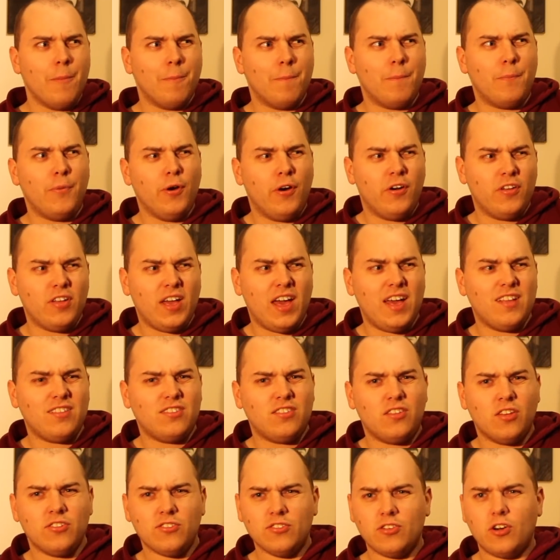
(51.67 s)
But
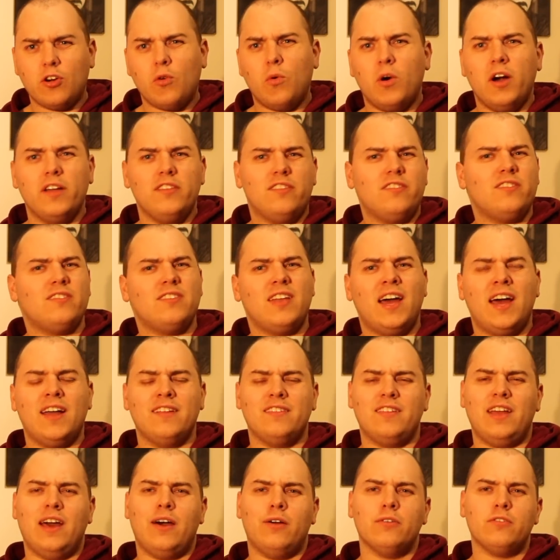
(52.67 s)
it doesn't quite
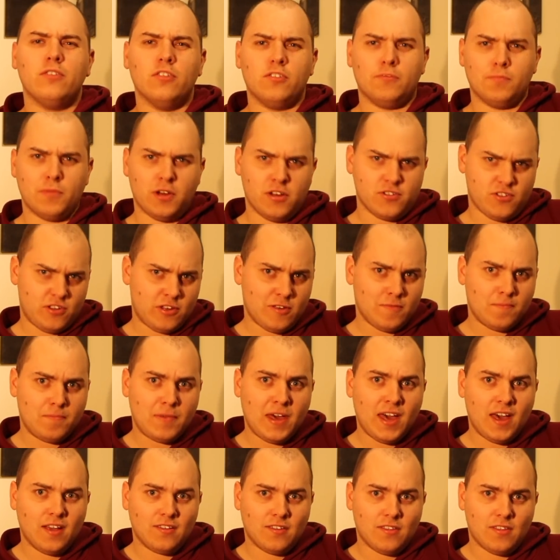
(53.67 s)
stand out as much
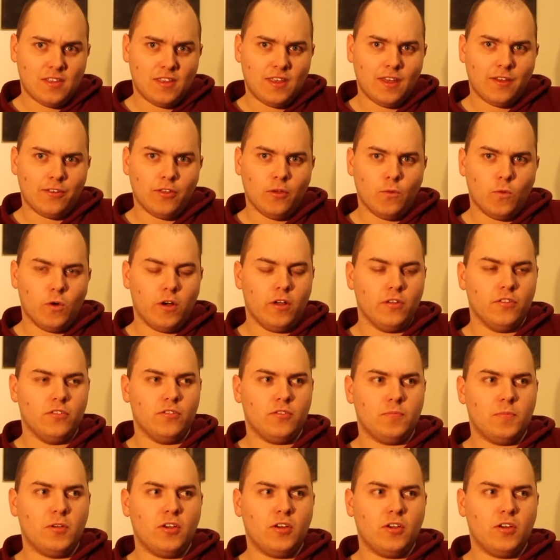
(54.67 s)
compared to the other ones.